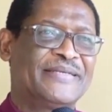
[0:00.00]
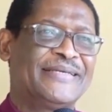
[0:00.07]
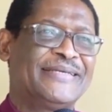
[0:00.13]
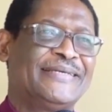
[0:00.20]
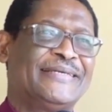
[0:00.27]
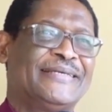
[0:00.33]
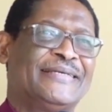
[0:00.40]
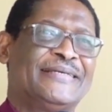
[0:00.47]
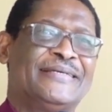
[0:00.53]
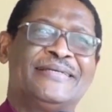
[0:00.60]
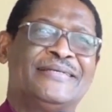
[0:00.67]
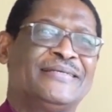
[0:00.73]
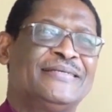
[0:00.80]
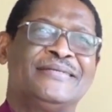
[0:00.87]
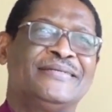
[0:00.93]

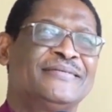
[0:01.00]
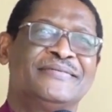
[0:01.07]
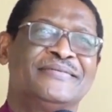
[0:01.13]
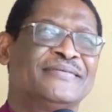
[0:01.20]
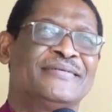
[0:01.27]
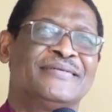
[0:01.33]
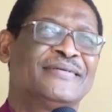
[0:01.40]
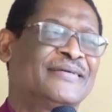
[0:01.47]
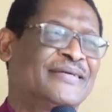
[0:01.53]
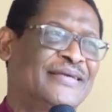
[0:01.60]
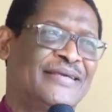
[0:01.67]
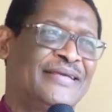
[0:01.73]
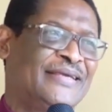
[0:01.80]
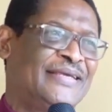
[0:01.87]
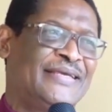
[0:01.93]
He
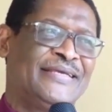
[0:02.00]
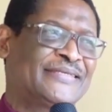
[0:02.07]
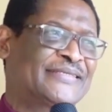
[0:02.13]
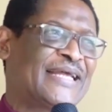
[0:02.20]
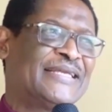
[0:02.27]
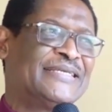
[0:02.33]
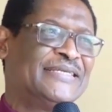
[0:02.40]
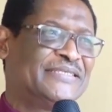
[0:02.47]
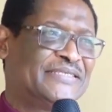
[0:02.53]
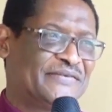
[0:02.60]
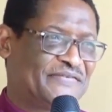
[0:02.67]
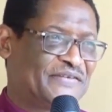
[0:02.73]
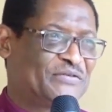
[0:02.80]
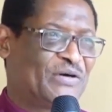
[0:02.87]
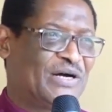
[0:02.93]
is an
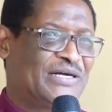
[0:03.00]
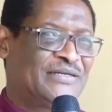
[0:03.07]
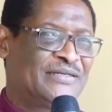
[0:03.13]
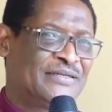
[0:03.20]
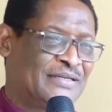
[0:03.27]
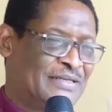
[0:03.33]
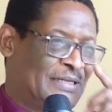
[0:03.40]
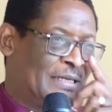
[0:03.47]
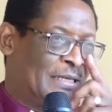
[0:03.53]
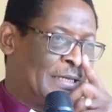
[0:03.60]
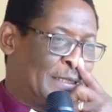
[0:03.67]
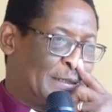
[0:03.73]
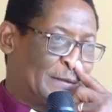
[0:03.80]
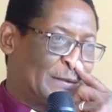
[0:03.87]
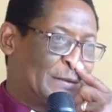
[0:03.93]
individual,
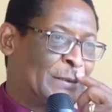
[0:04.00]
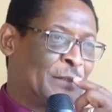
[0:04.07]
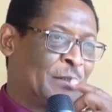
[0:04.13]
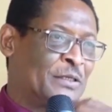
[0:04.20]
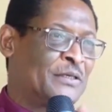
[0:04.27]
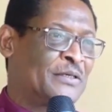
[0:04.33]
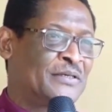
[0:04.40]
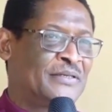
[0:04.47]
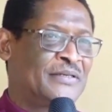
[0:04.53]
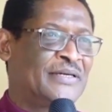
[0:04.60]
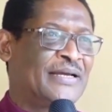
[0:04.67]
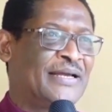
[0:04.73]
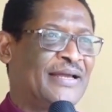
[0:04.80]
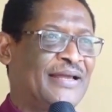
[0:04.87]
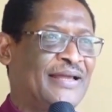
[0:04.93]
though
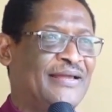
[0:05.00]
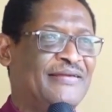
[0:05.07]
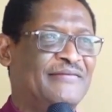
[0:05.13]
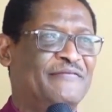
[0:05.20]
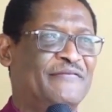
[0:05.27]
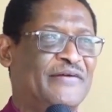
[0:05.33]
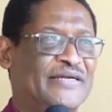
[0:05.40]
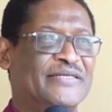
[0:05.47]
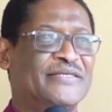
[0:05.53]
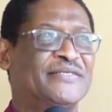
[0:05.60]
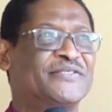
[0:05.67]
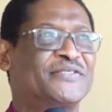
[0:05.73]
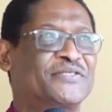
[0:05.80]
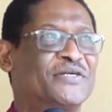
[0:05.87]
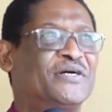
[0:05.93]
a very
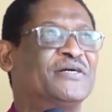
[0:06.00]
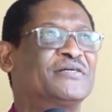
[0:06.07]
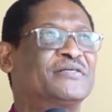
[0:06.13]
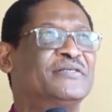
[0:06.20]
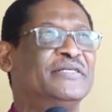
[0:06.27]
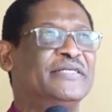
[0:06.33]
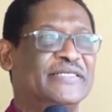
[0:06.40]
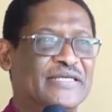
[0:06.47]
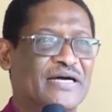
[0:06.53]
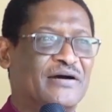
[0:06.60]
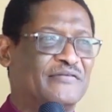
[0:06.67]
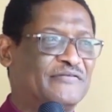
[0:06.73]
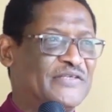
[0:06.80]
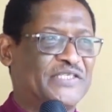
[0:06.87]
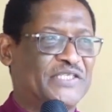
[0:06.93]
strong leader
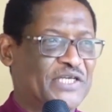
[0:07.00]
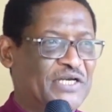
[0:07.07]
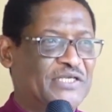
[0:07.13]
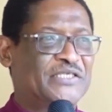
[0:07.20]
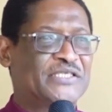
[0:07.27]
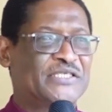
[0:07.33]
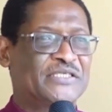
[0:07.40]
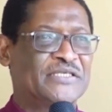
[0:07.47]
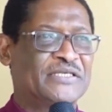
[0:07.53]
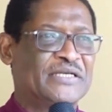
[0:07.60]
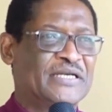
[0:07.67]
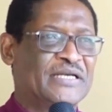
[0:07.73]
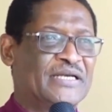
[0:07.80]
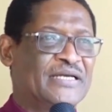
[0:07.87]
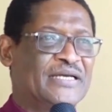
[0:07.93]
of the church,
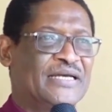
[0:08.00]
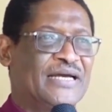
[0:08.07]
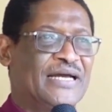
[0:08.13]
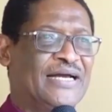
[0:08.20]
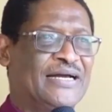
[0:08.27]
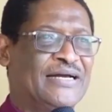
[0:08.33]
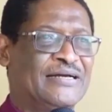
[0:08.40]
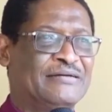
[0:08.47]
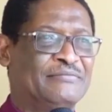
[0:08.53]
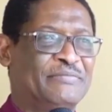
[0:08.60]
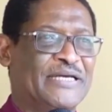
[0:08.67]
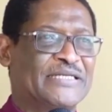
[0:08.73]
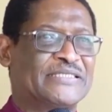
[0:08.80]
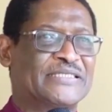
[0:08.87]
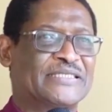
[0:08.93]

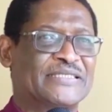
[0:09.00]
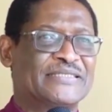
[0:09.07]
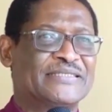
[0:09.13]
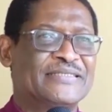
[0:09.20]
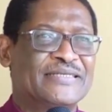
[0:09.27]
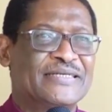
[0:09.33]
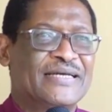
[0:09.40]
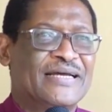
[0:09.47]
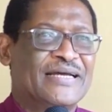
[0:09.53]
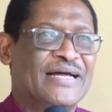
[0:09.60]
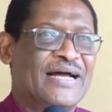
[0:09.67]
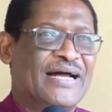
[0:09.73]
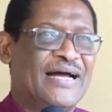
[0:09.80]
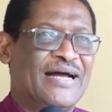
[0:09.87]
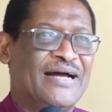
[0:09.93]
but
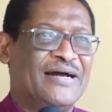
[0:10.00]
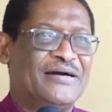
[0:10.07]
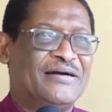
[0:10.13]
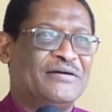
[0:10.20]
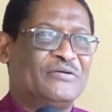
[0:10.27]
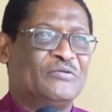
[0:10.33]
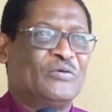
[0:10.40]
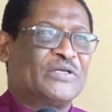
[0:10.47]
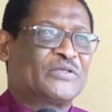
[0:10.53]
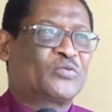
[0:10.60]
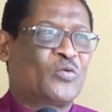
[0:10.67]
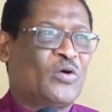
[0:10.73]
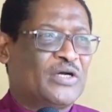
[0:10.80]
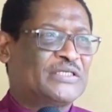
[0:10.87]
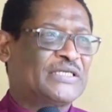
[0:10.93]
with
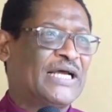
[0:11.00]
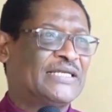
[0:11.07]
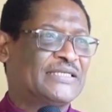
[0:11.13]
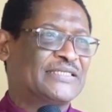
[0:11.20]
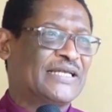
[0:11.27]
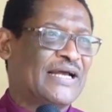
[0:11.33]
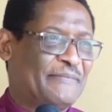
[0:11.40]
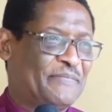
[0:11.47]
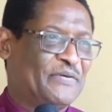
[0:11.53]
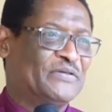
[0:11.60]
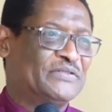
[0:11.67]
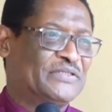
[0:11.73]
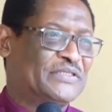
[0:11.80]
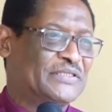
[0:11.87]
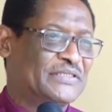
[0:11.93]
what has
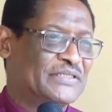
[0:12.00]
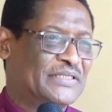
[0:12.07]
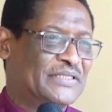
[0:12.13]
happened,